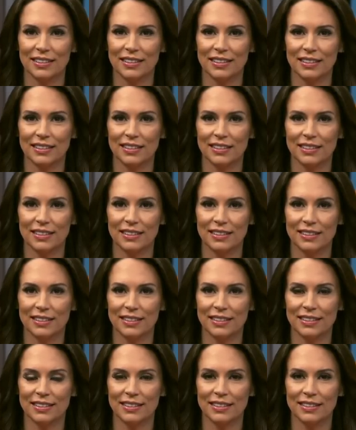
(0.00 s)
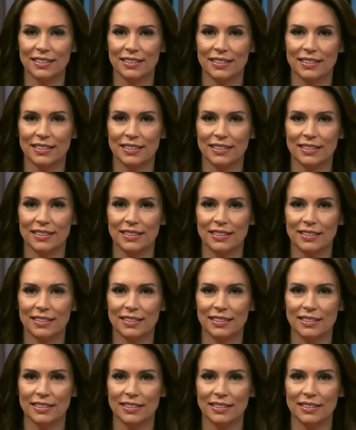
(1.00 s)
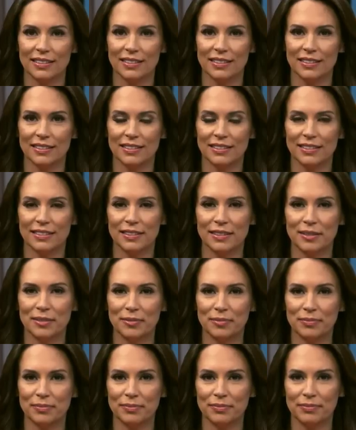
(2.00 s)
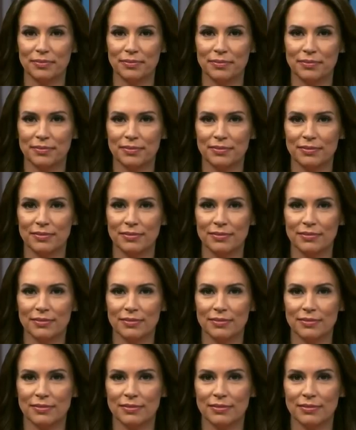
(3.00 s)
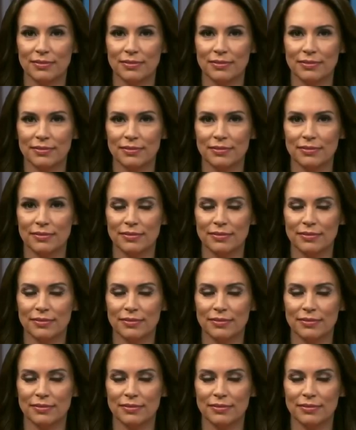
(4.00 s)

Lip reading: [no speech]